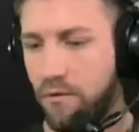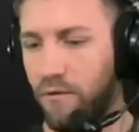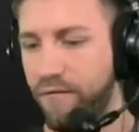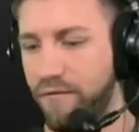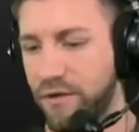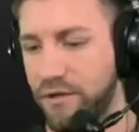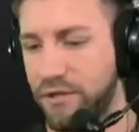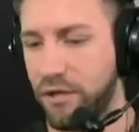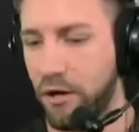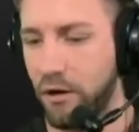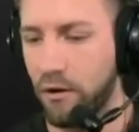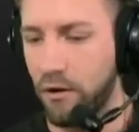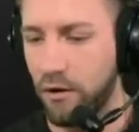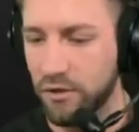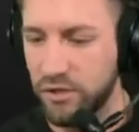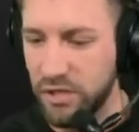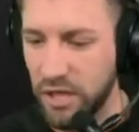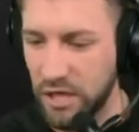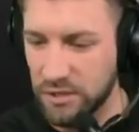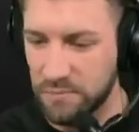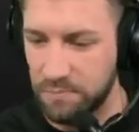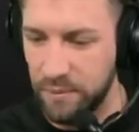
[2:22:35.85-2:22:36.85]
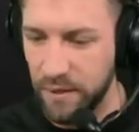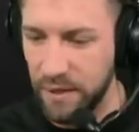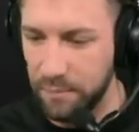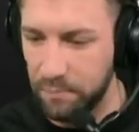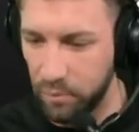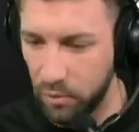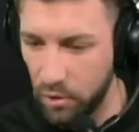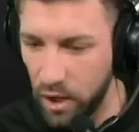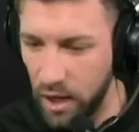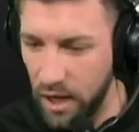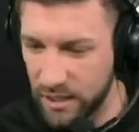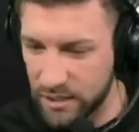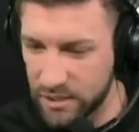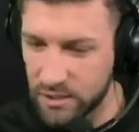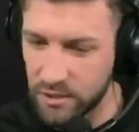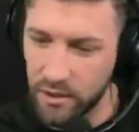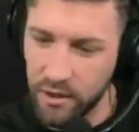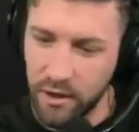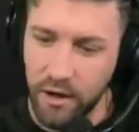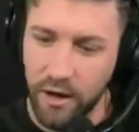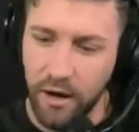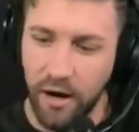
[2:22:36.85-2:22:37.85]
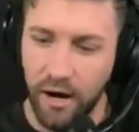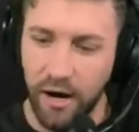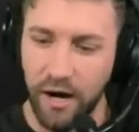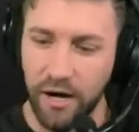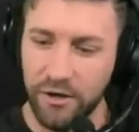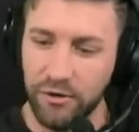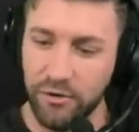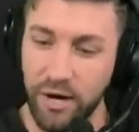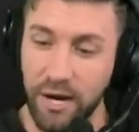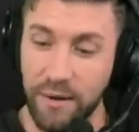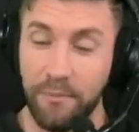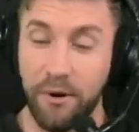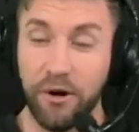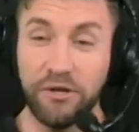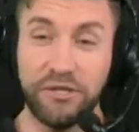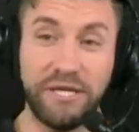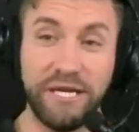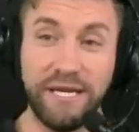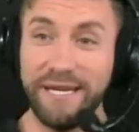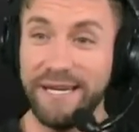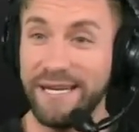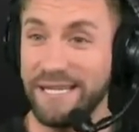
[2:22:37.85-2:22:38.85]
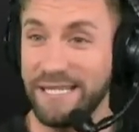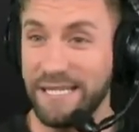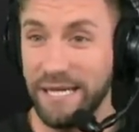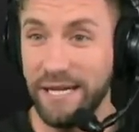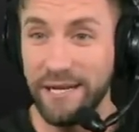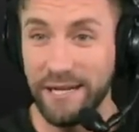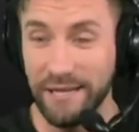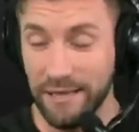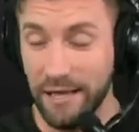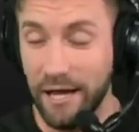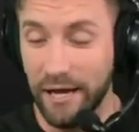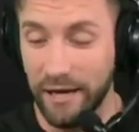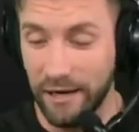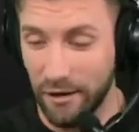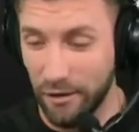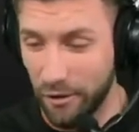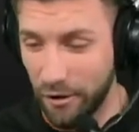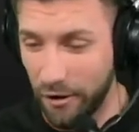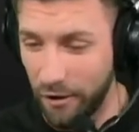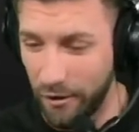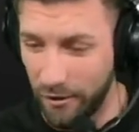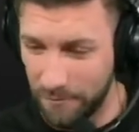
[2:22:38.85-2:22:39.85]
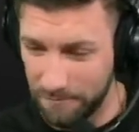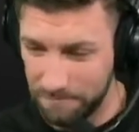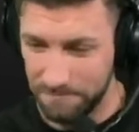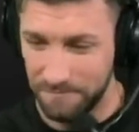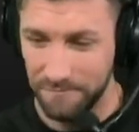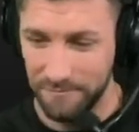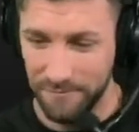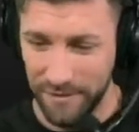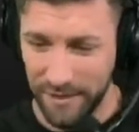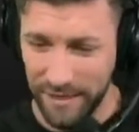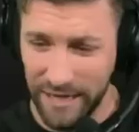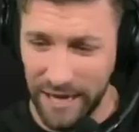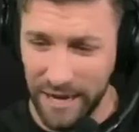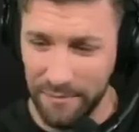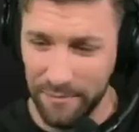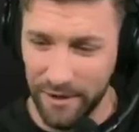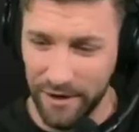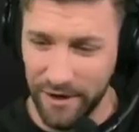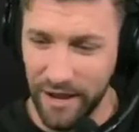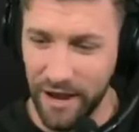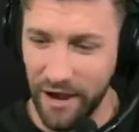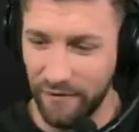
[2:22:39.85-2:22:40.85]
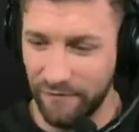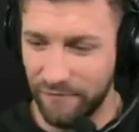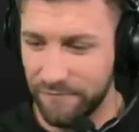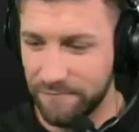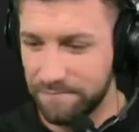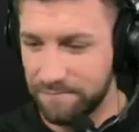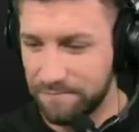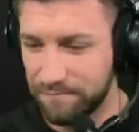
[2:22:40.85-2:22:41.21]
Vituro says B plus. Andre Martinez, he didn't like it at all. He gave me an F.